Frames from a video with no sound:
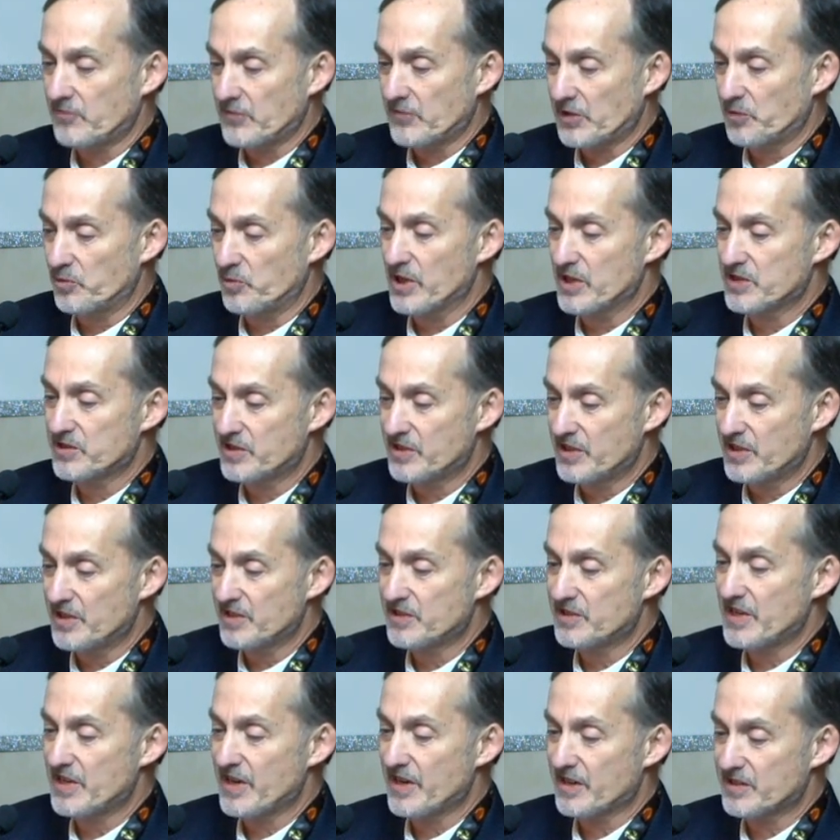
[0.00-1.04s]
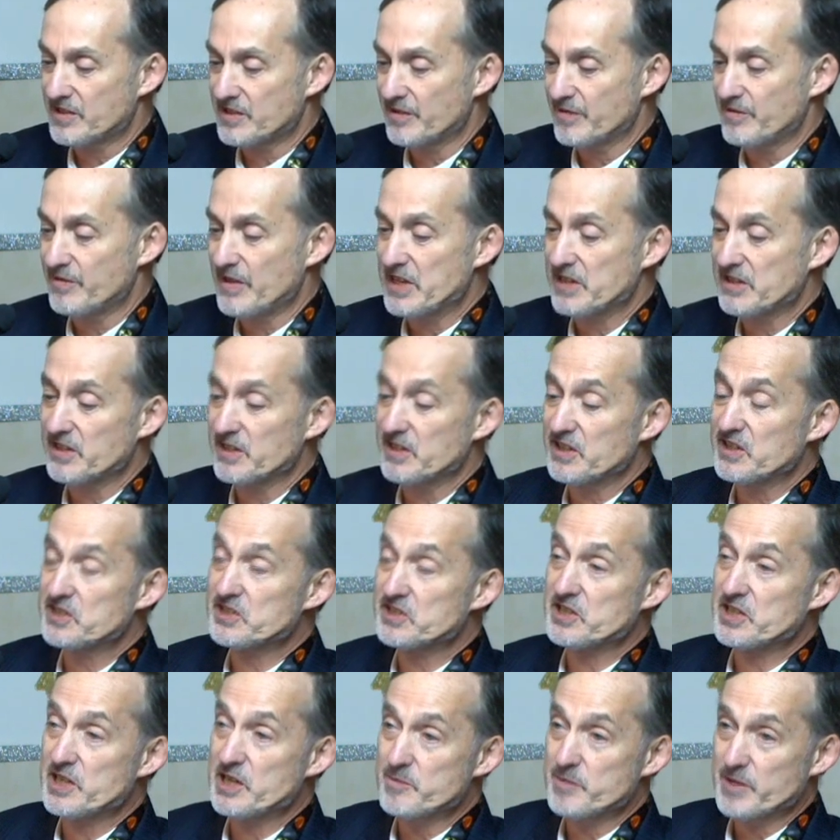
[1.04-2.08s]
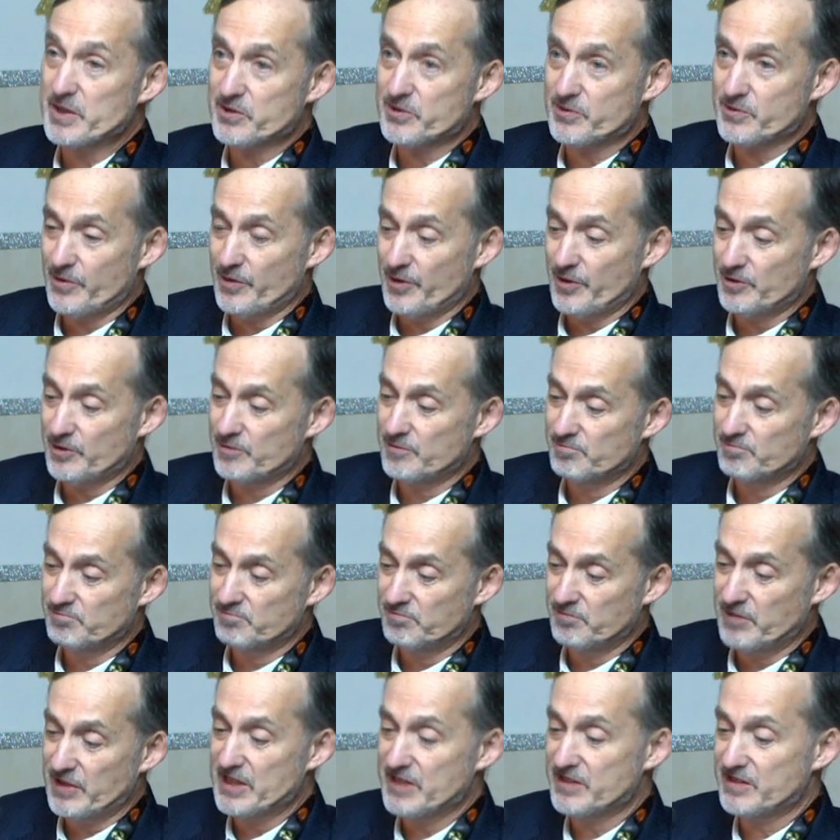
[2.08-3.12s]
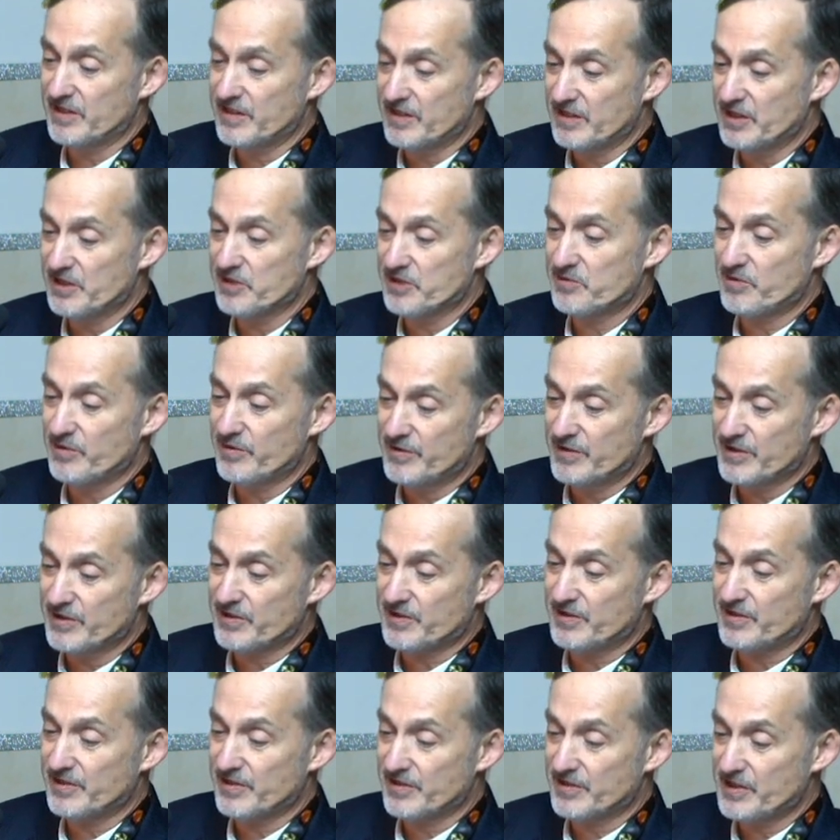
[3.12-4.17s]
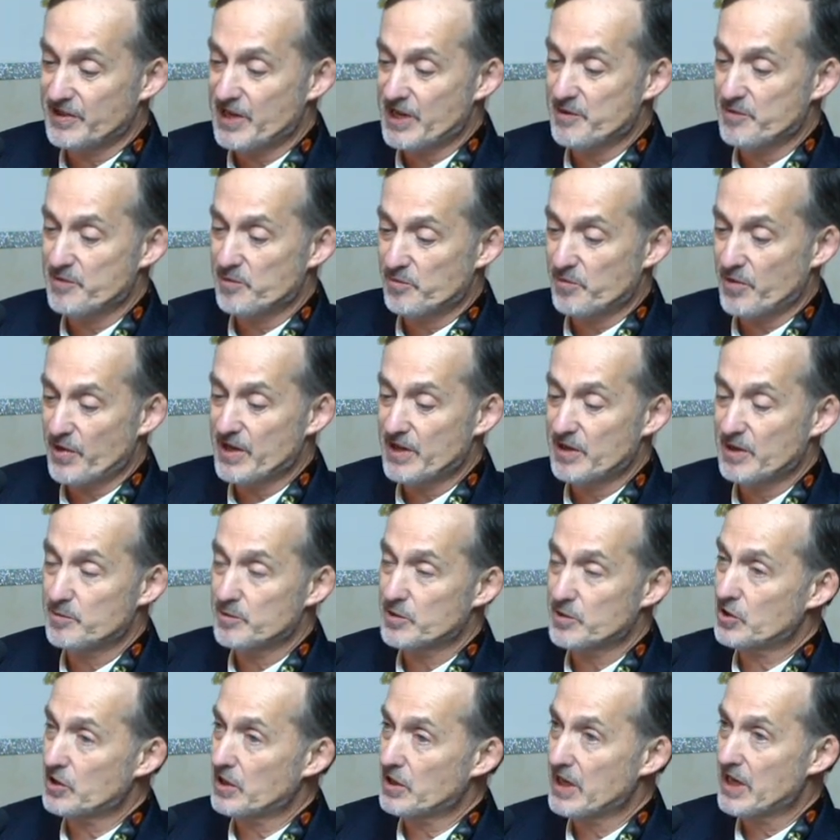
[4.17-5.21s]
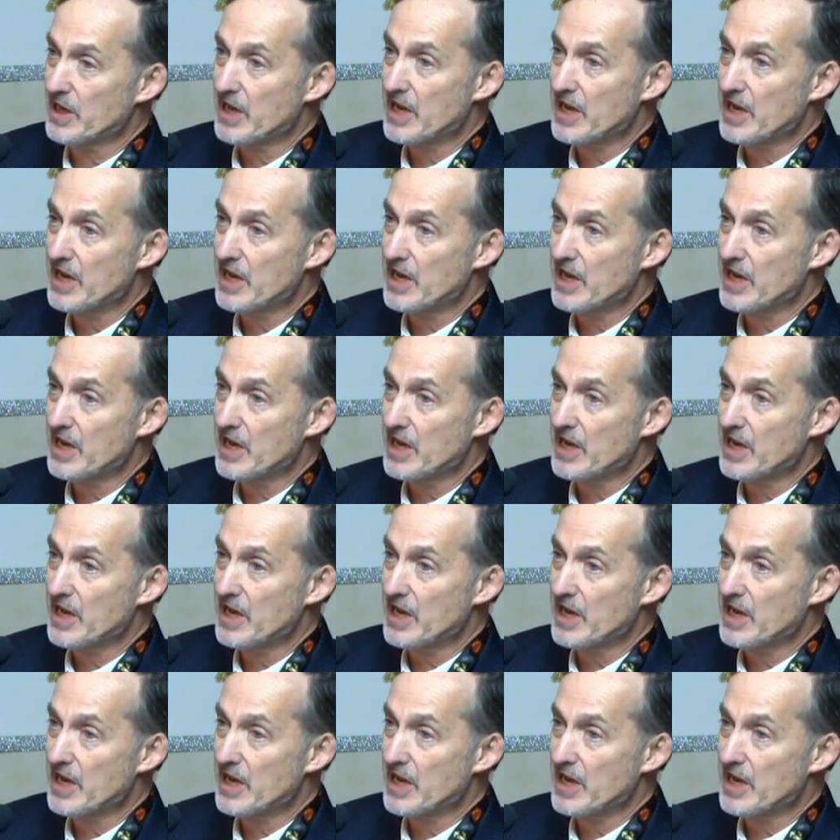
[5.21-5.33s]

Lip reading: was the index event an ischemic stroke based on the history, physical exam, and brain imaging?